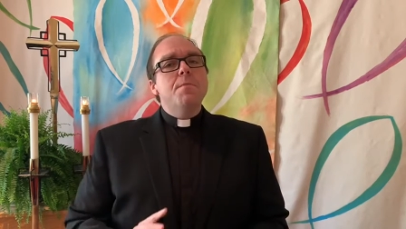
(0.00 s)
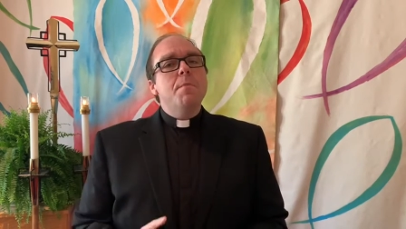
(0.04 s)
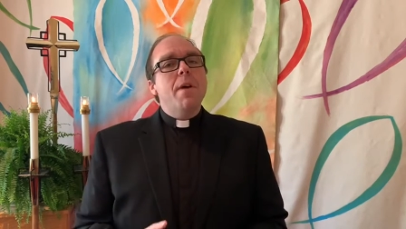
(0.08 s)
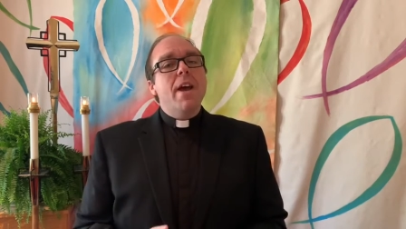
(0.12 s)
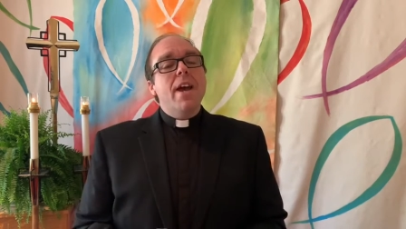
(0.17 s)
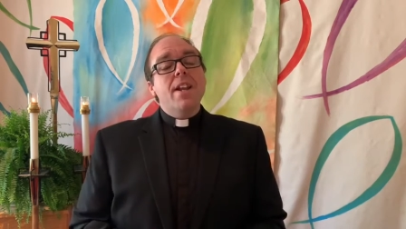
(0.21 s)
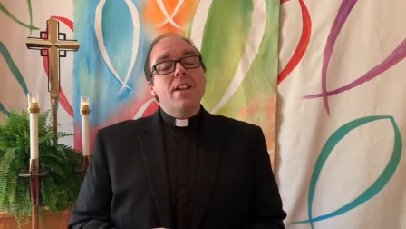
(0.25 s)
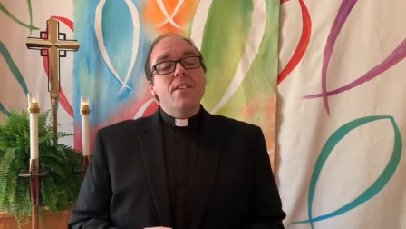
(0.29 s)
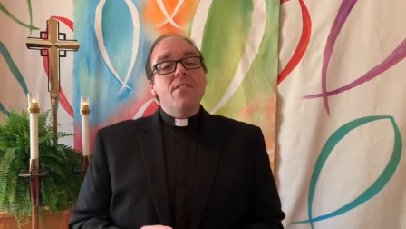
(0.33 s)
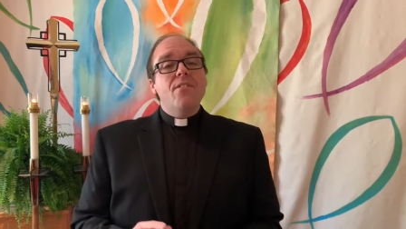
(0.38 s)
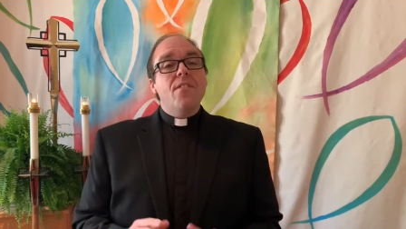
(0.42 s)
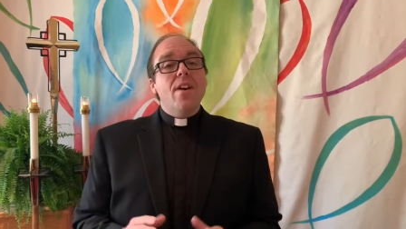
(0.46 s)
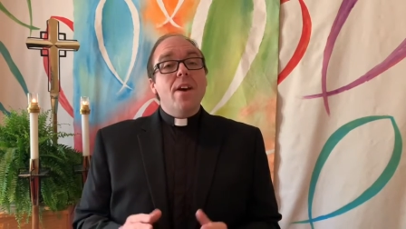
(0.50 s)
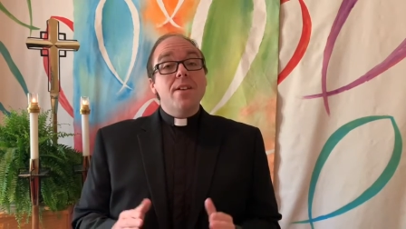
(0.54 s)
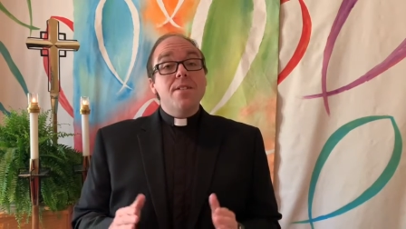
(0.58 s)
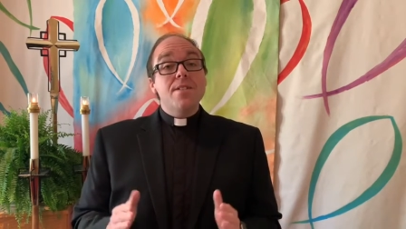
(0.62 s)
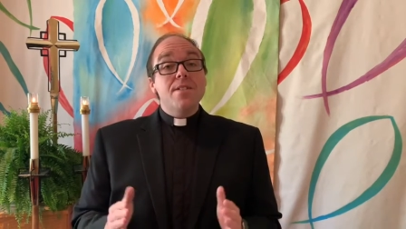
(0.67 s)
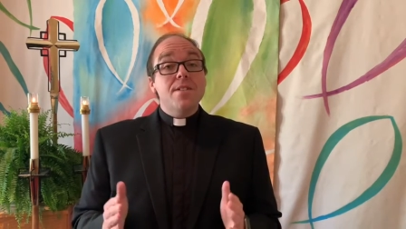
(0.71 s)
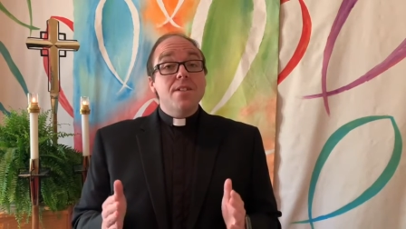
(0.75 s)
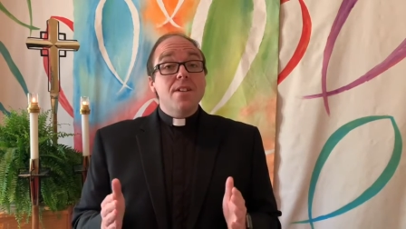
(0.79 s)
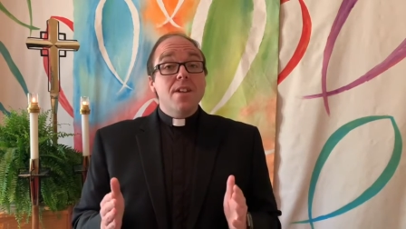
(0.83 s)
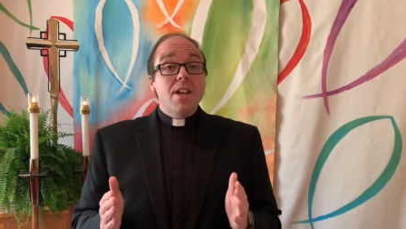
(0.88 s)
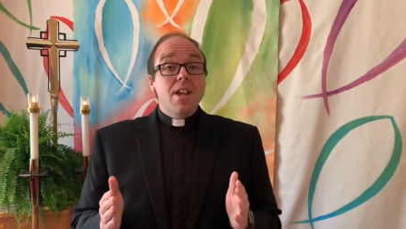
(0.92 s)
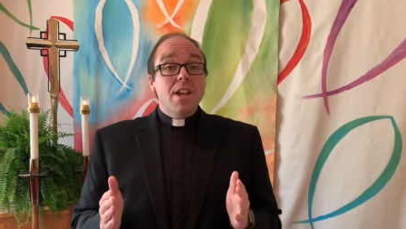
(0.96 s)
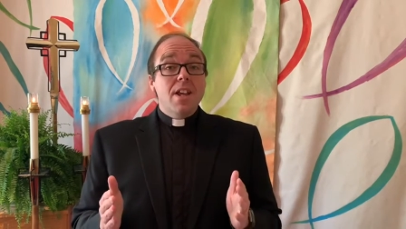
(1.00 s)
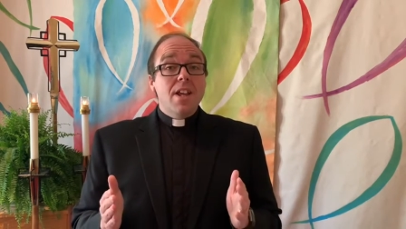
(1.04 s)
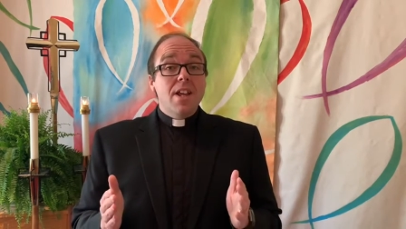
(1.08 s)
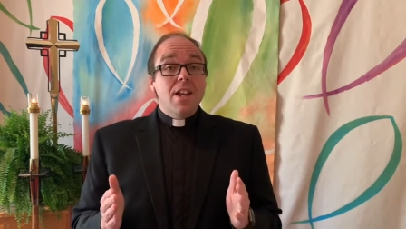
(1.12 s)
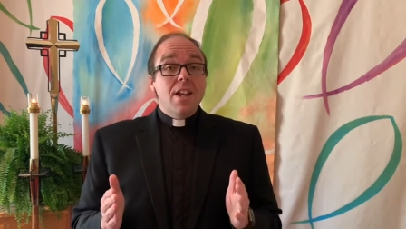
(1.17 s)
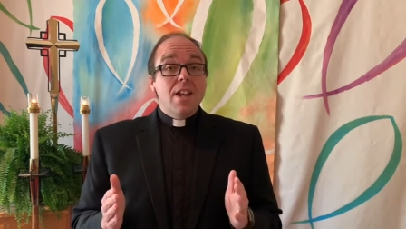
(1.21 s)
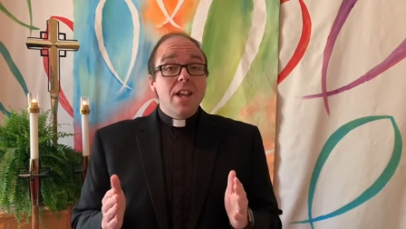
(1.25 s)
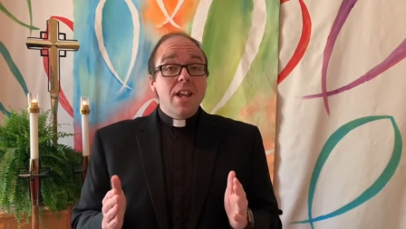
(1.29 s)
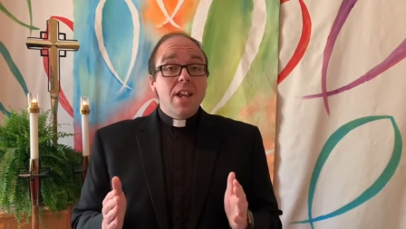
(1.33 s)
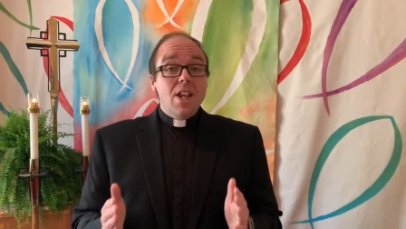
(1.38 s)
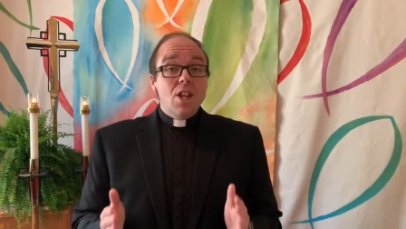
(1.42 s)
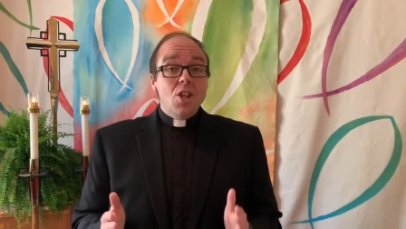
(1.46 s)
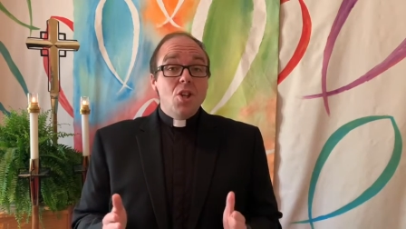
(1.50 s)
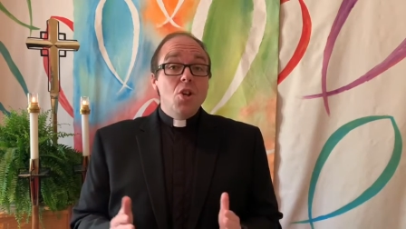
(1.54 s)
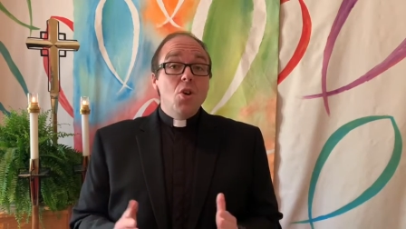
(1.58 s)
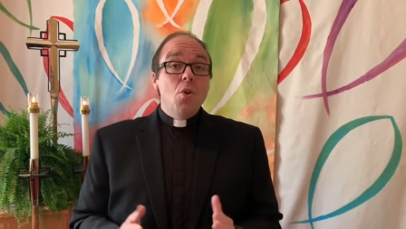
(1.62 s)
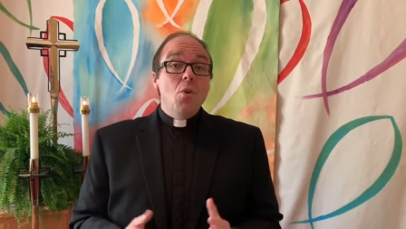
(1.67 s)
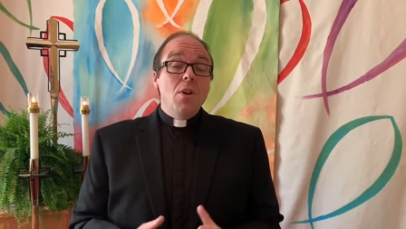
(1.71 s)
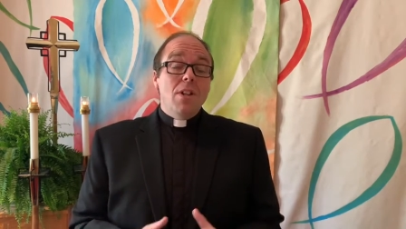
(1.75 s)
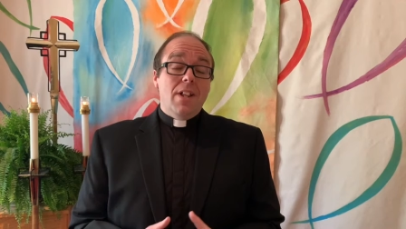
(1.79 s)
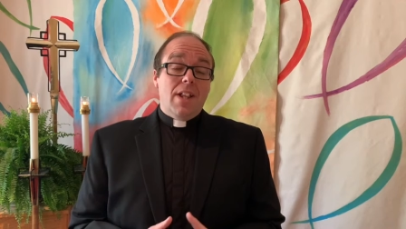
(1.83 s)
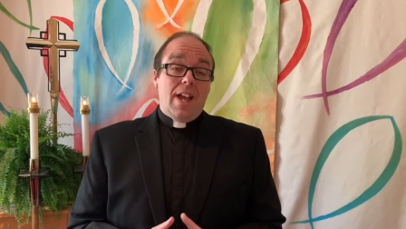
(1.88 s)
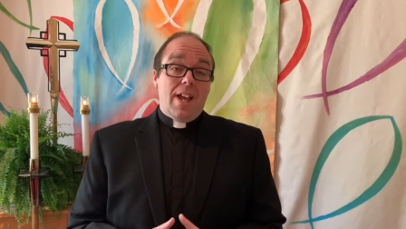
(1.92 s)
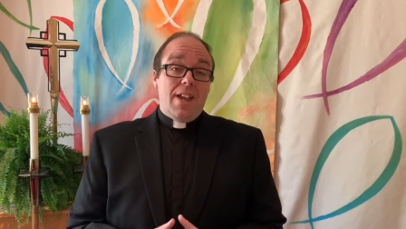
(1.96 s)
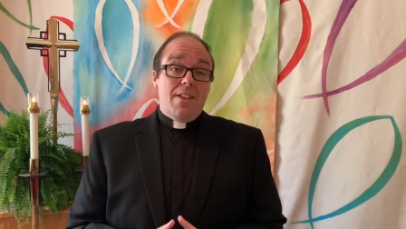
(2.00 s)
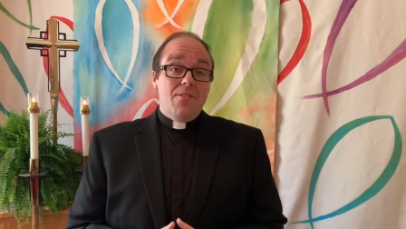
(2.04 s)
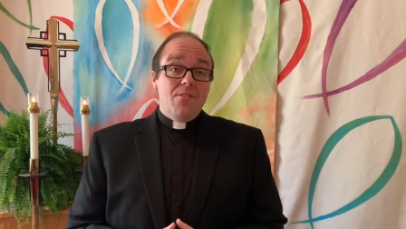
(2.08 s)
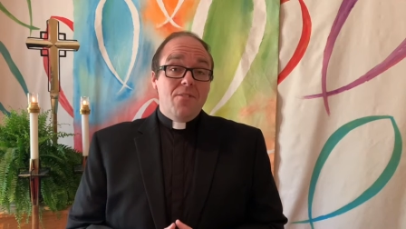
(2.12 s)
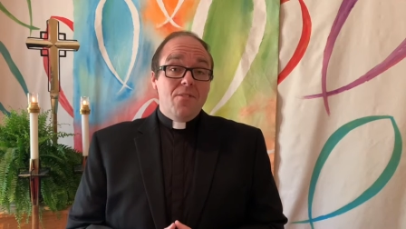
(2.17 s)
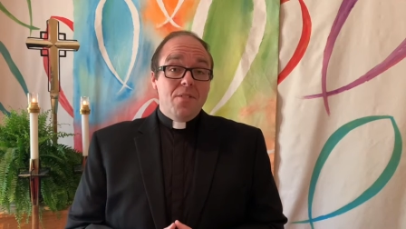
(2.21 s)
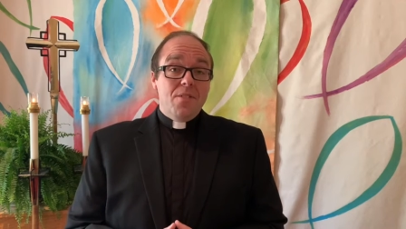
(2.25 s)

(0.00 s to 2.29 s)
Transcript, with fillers: manifest in your life?